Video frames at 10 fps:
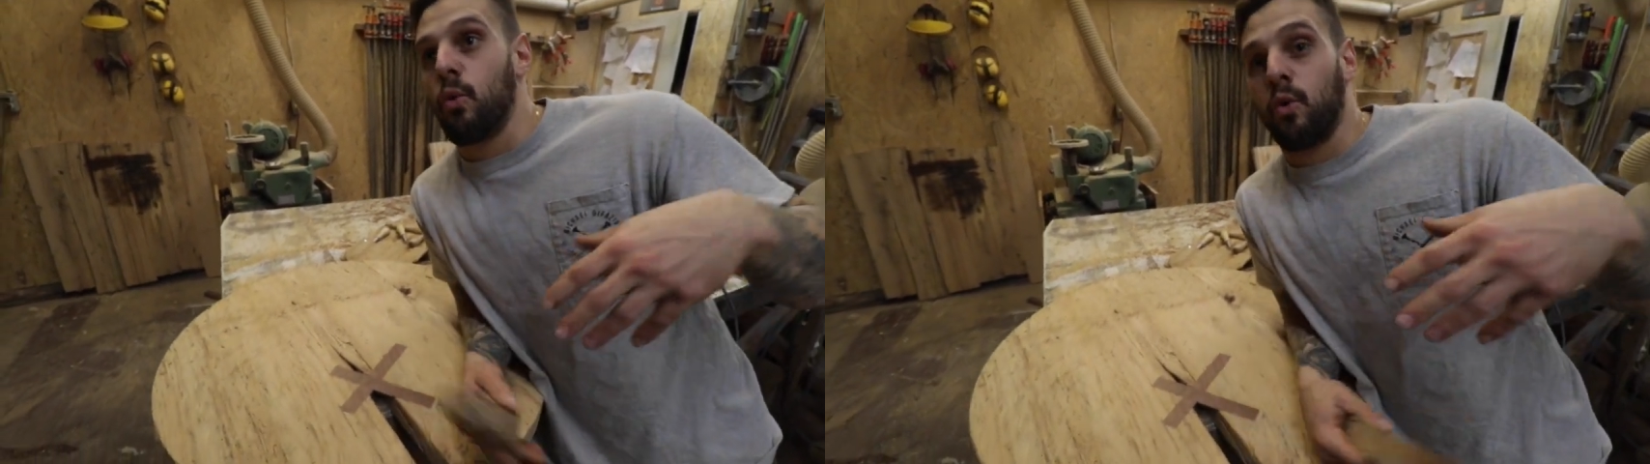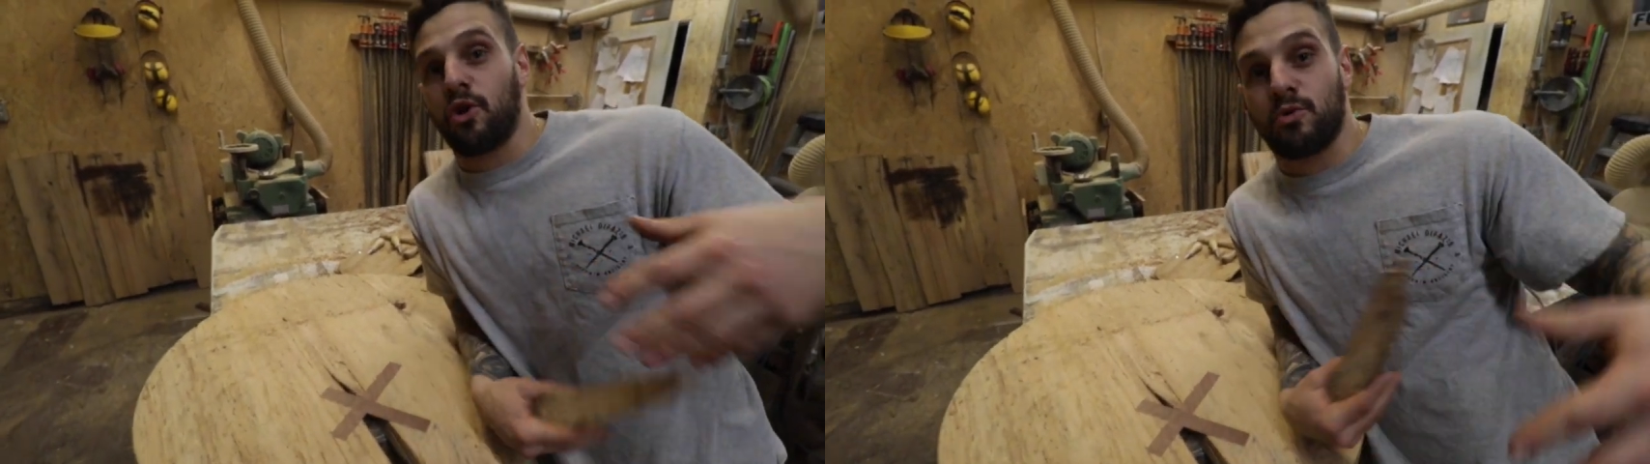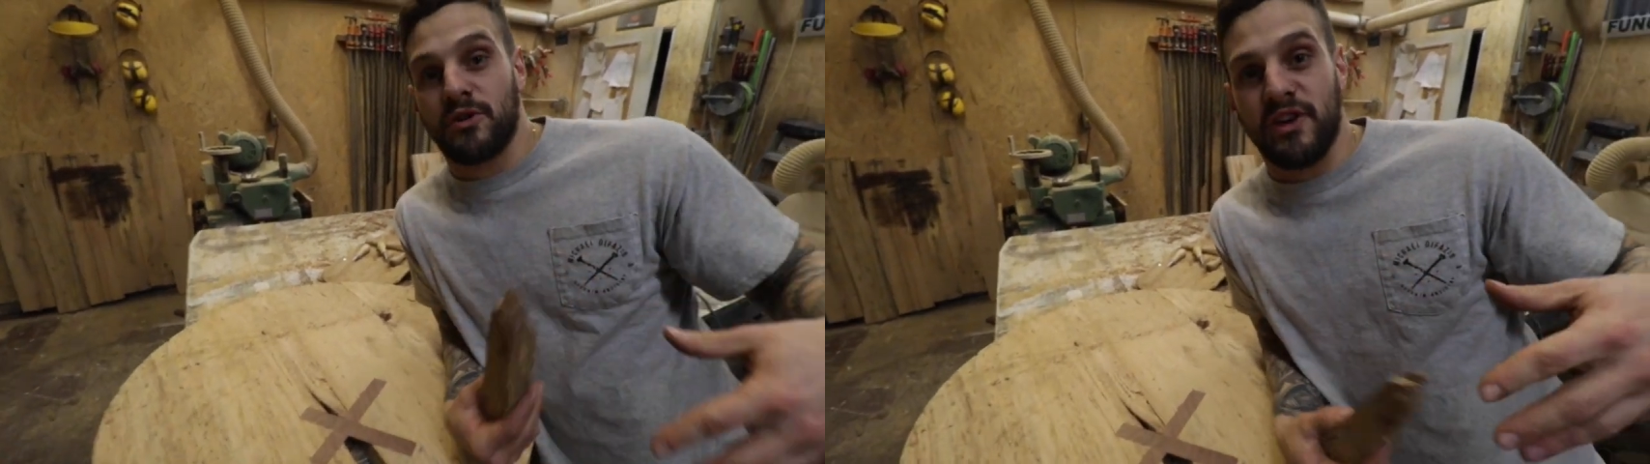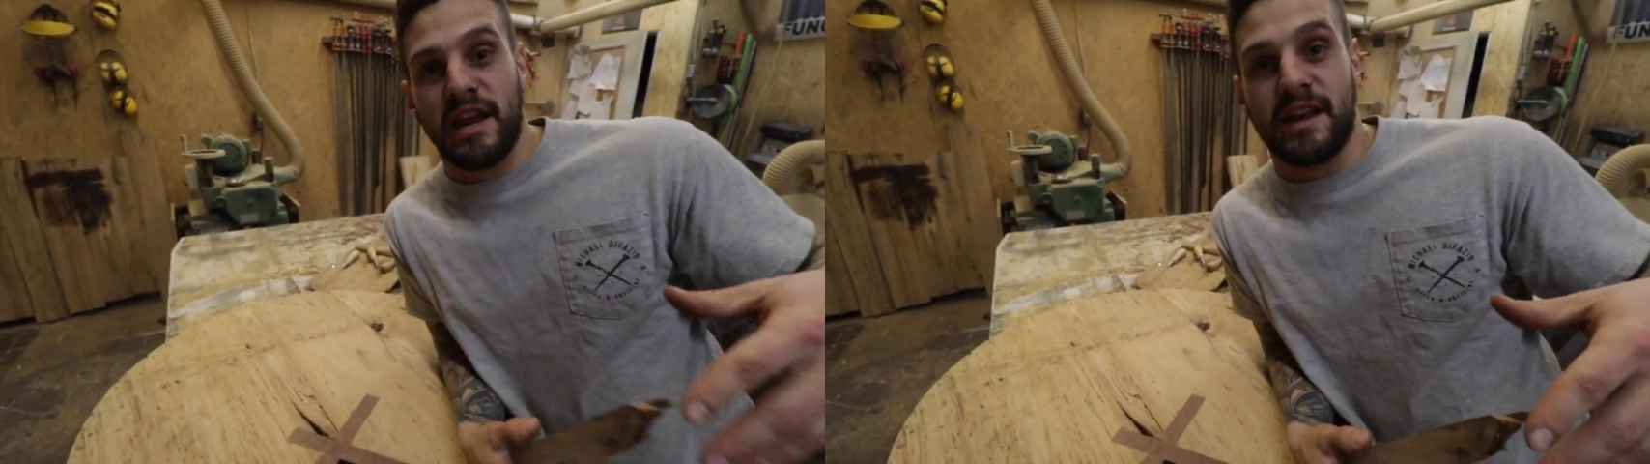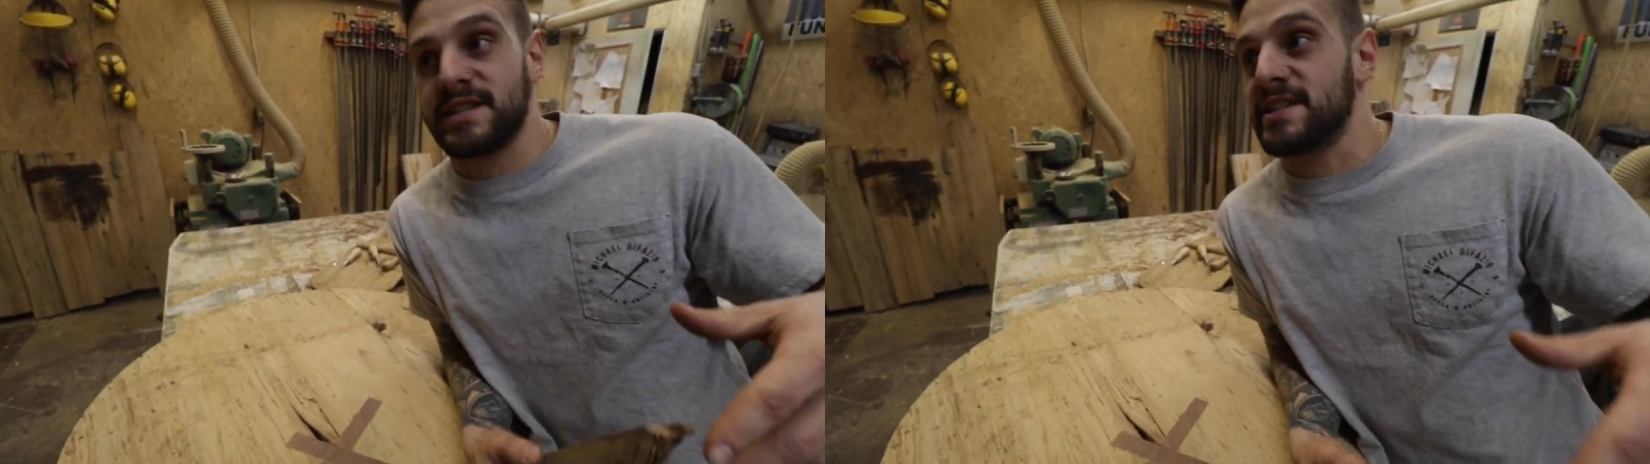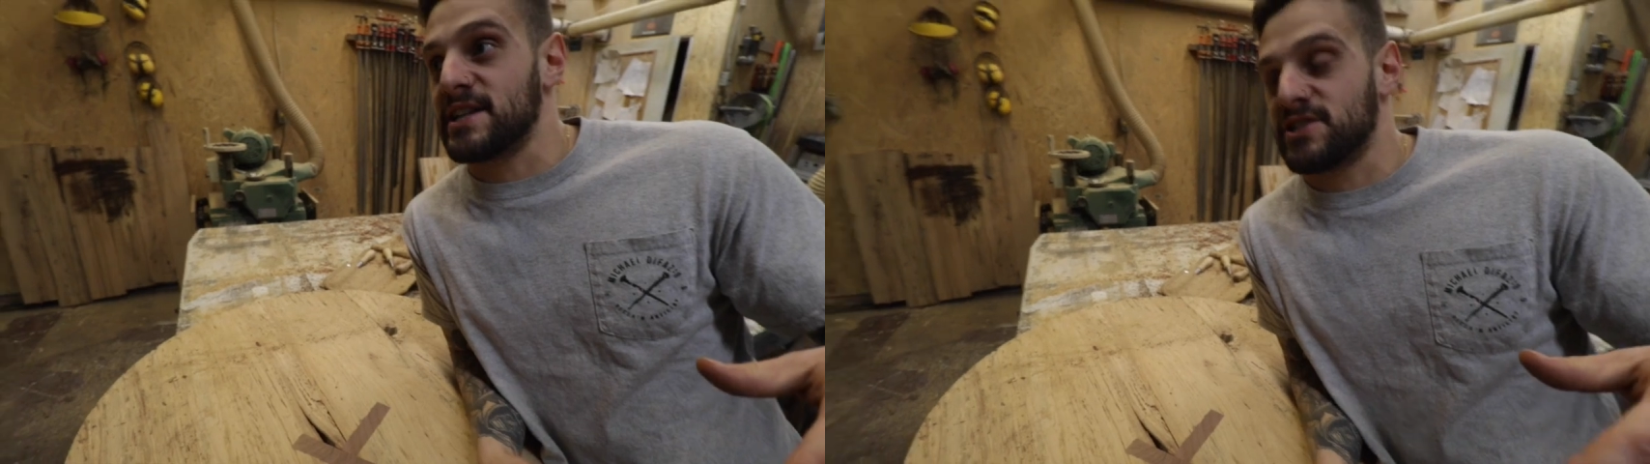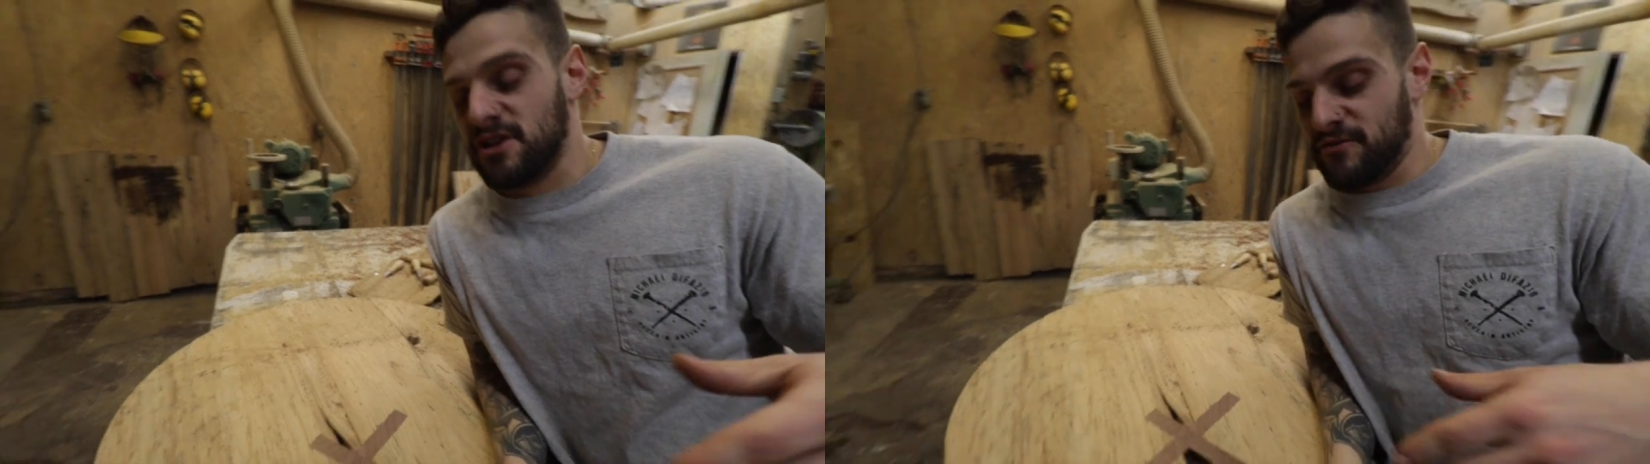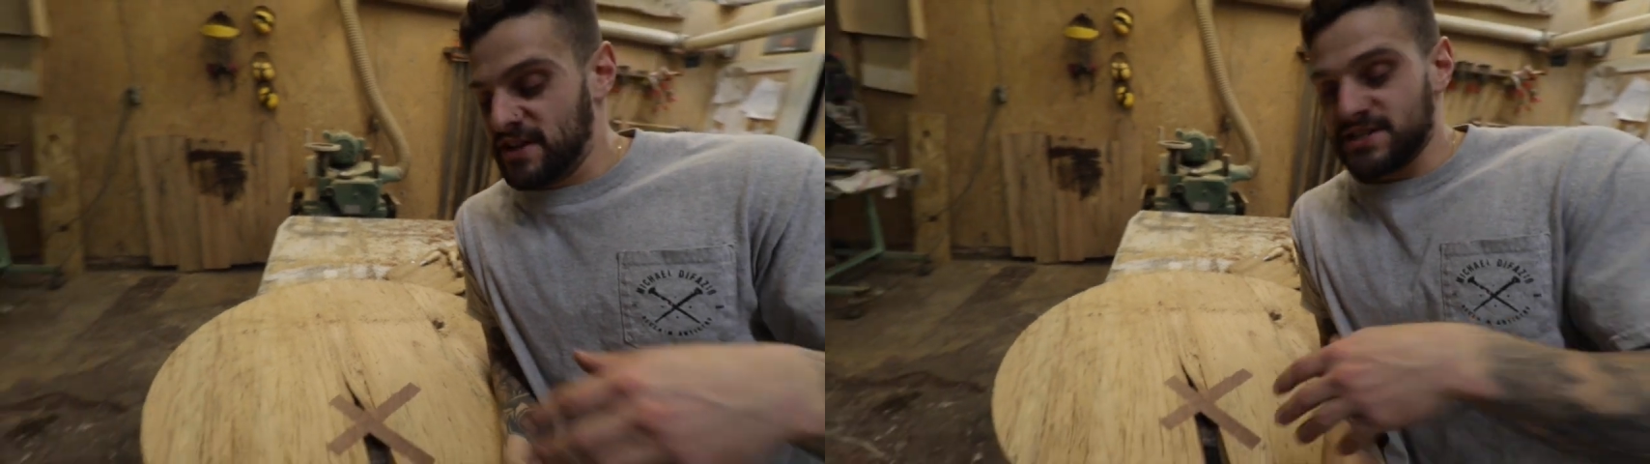work with it in a sense
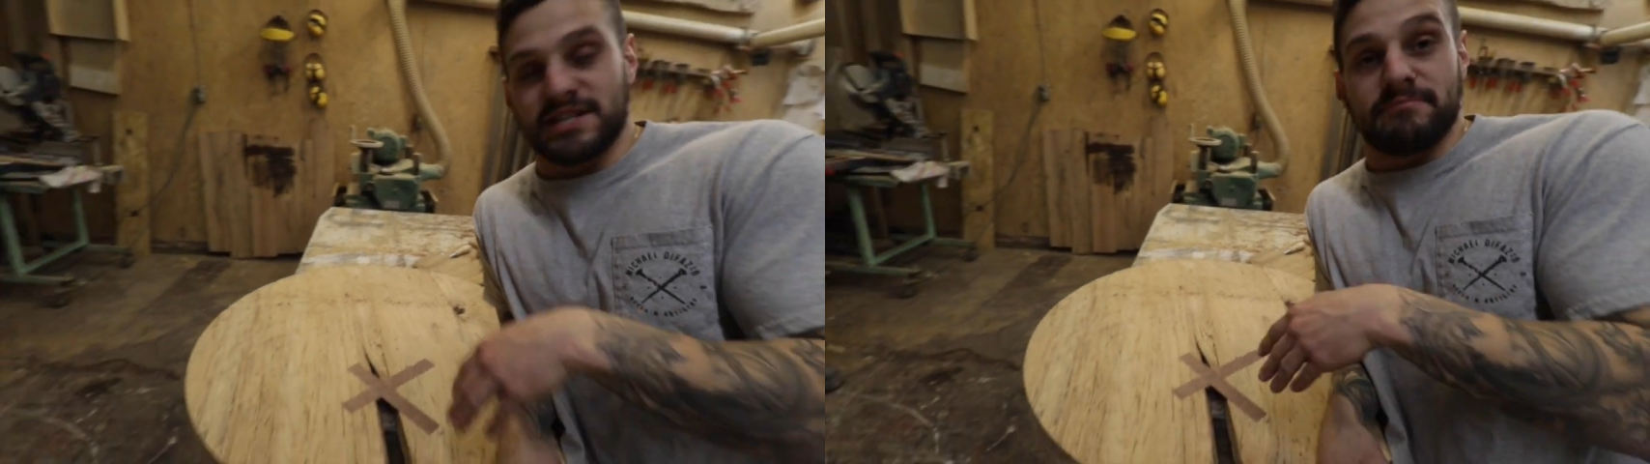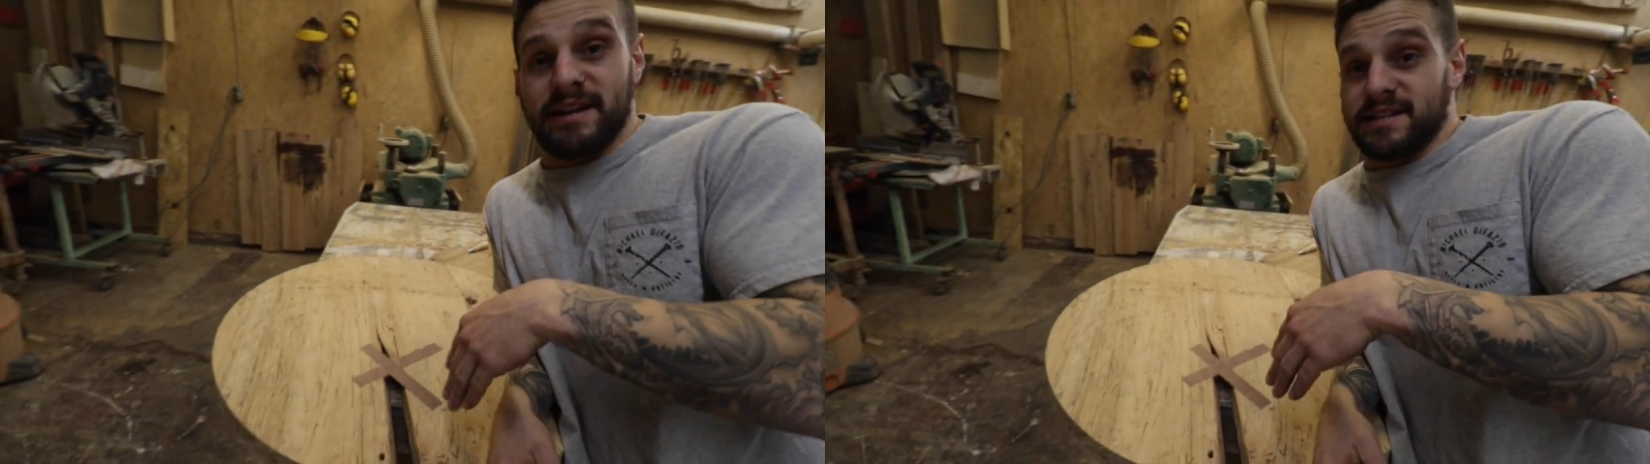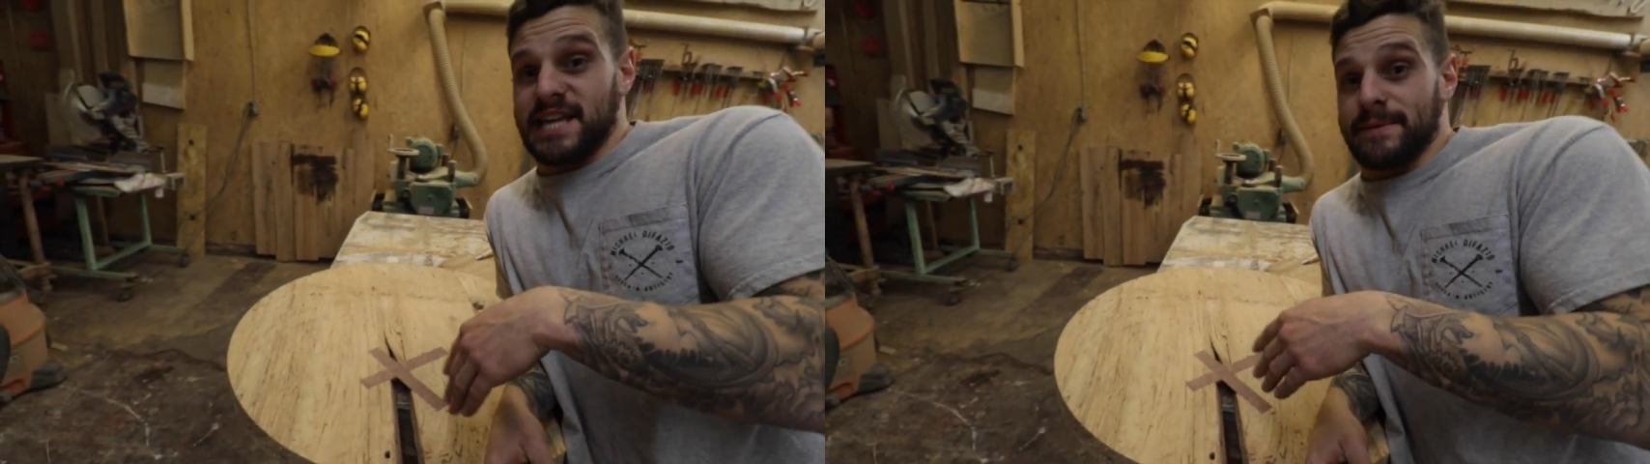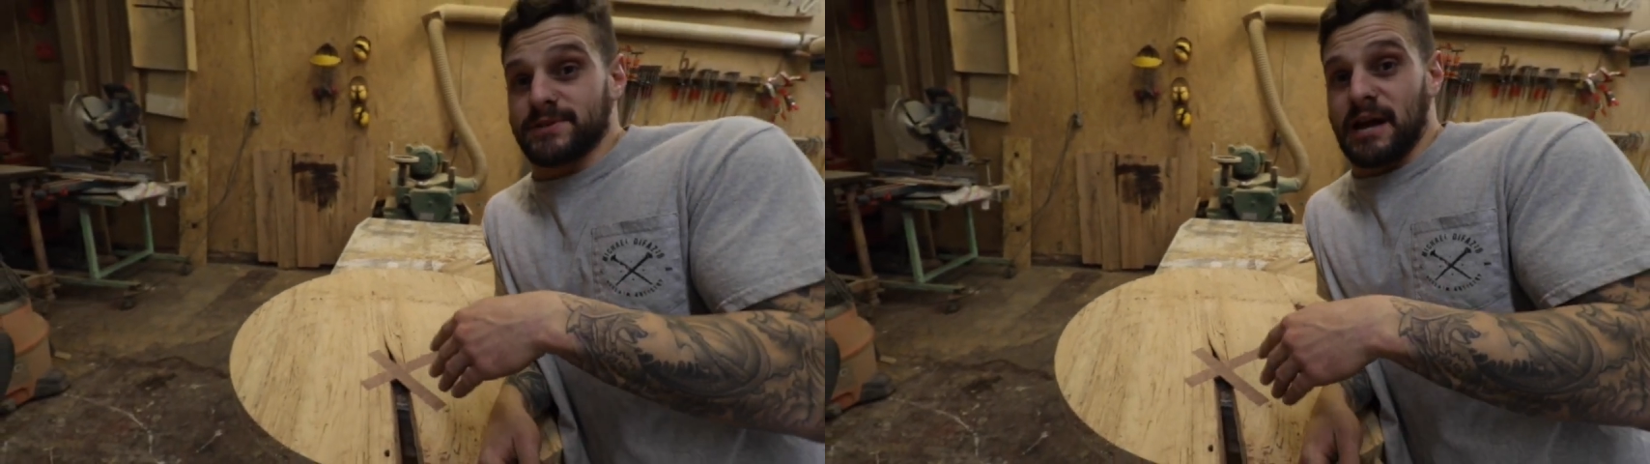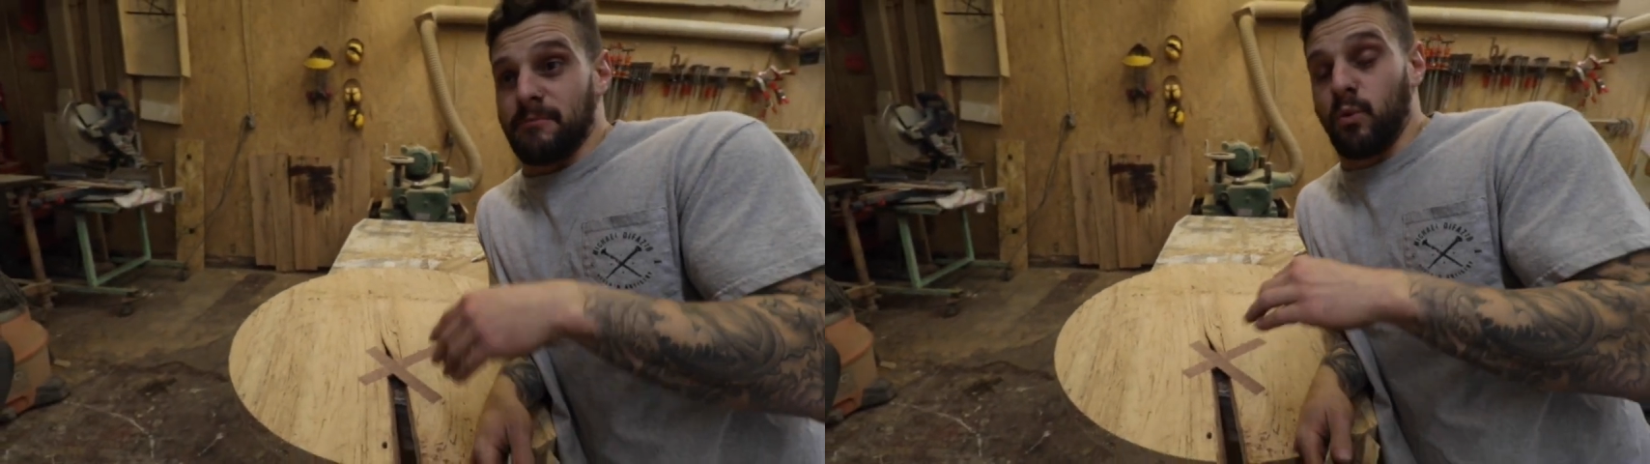of this is gonna make the tabletop